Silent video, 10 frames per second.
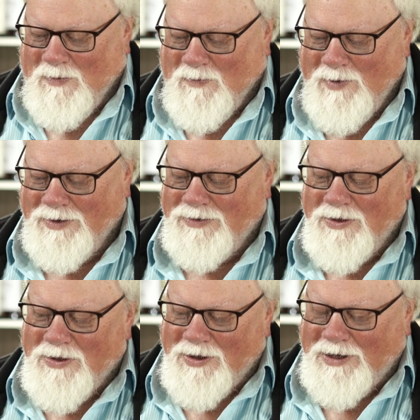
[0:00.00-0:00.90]
one of the
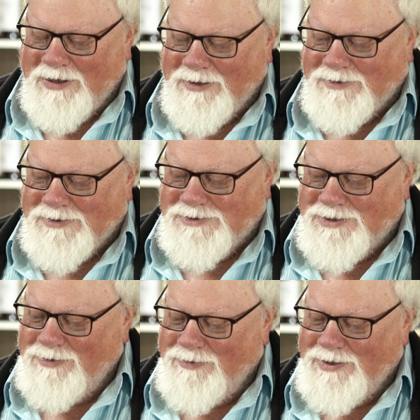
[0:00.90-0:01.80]
earlier
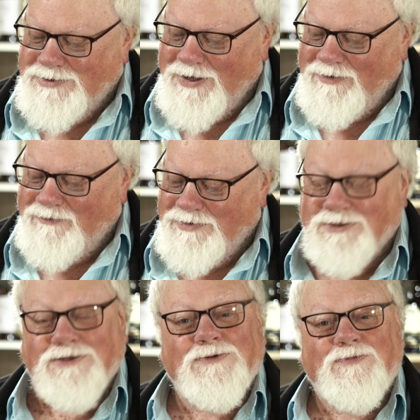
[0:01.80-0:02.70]
distilleries I
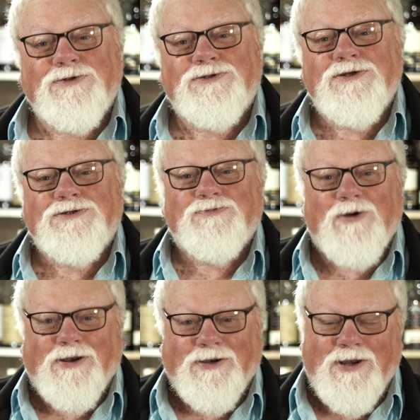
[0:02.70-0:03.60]
visited was this
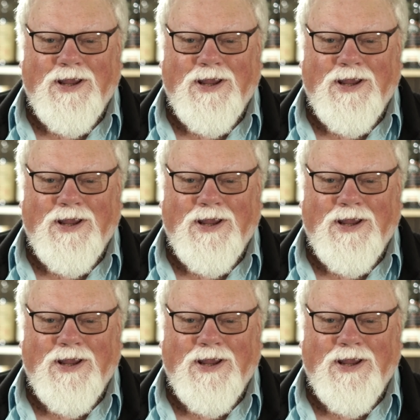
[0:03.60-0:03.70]
one,